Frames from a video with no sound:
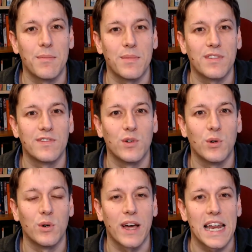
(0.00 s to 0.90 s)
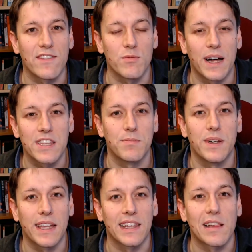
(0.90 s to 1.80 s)
for A-level maths,
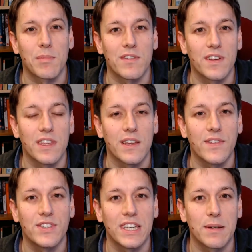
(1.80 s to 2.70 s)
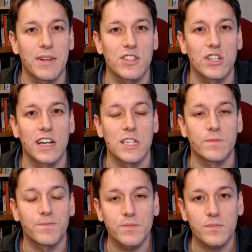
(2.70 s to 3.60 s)
but a little bit for the Senior Math
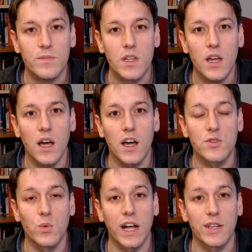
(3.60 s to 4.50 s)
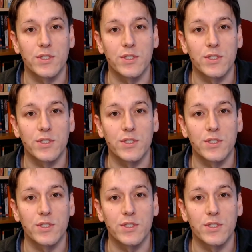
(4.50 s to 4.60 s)
Challenge as well.